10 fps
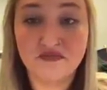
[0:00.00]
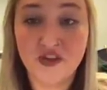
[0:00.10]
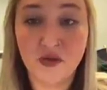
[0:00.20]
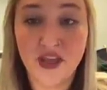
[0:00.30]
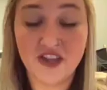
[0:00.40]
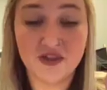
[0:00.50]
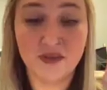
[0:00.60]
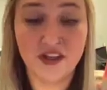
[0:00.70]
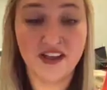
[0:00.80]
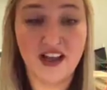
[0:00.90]
you can't just
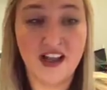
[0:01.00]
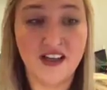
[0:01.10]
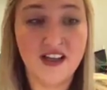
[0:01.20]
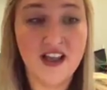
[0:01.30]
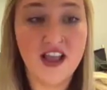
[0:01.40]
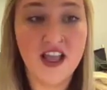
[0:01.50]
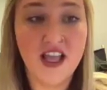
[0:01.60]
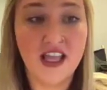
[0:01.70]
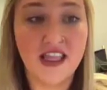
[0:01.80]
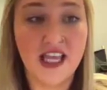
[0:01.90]
put it on
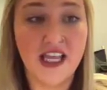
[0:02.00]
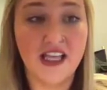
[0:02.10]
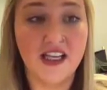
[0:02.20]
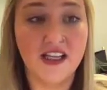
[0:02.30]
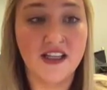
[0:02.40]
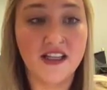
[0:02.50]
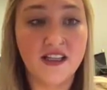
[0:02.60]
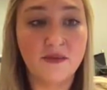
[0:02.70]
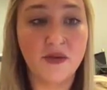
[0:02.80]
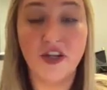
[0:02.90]
and then
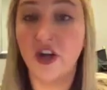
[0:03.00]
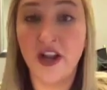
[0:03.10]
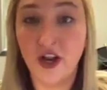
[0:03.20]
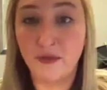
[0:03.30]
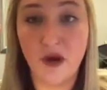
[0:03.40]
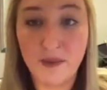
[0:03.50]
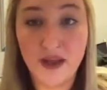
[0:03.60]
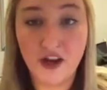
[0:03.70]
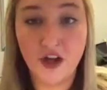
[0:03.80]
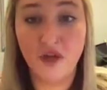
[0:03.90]
put your hair right
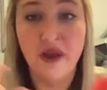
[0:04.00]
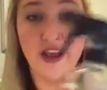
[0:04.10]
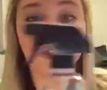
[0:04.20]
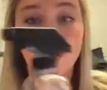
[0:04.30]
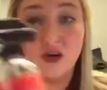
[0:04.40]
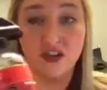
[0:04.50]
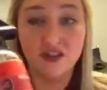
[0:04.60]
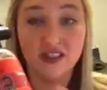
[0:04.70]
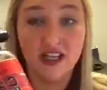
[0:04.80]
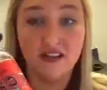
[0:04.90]
back on. You have to wash
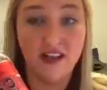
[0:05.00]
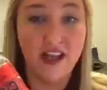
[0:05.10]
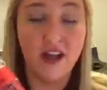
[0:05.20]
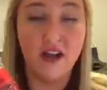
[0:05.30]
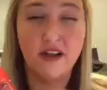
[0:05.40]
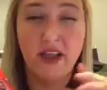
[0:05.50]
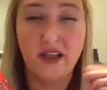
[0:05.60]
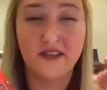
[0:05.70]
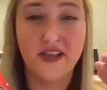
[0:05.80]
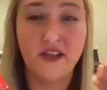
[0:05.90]
this out of the hair. It
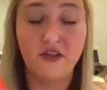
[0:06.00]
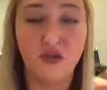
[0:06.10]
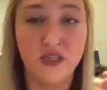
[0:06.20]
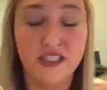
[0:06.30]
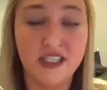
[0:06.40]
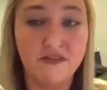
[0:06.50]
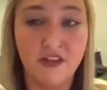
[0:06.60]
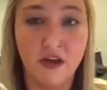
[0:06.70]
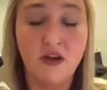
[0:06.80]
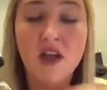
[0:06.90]
has like a greasy
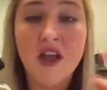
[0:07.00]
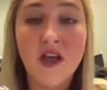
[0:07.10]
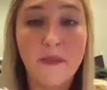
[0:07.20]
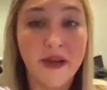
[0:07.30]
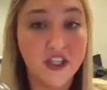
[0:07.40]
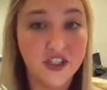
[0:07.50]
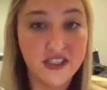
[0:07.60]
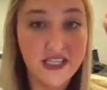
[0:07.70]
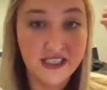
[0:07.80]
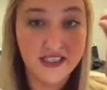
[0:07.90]
feel, but it just
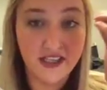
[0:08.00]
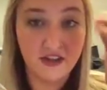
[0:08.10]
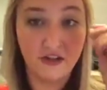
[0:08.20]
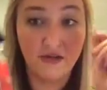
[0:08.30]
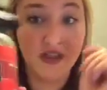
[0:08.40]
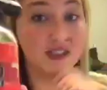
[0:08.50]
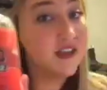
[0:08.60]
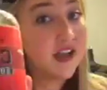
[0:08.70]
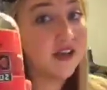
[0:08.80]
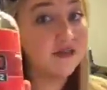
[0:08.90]
eats at the glue. This
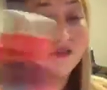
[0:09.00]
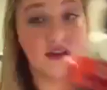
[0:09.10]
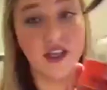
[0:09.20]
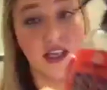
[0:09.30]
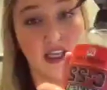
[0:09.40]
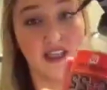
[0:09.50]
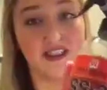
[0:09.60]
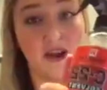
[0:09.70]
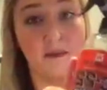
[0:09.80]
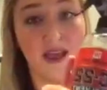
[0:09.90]
stuff is
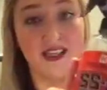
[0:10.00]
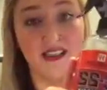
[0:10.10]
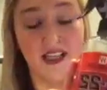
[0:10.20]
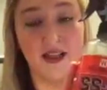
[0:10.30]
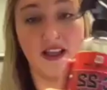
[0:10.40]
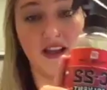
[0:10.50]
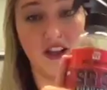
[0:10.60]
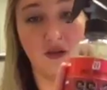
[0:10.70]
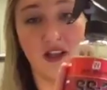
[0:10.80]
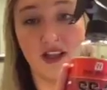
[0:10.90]
amazing, and
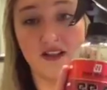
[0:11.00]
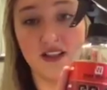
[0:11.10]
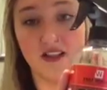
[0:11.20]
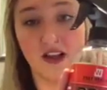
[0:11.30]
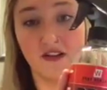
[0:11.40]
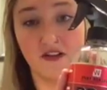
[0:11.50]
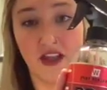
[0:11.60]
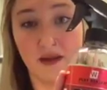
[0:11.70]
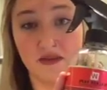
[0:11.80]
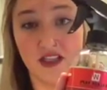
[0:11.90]
you can get this off of
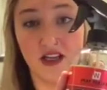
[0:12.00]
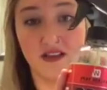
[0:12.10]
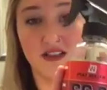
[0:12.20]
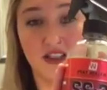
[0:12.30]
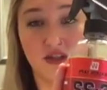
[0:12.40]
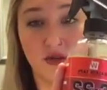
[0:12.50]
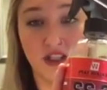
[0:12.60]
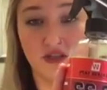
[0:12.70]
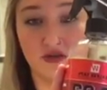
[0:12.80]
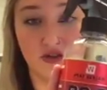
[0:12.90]
Amazon.
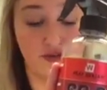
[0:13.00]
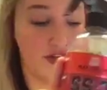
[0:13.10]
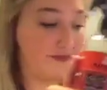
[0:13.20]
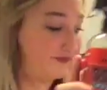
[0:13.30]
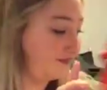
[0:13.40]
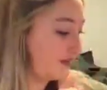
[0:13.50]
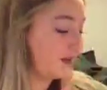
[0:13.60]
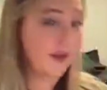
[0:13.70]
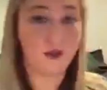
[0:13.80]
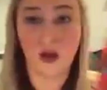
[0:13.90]
C22 Solvent
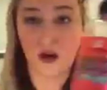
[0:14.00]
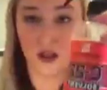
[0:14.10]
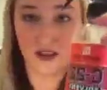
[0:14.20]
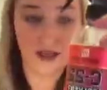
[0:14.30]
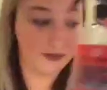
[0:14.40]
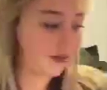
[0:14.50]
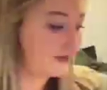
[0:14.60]
by Walker Tape.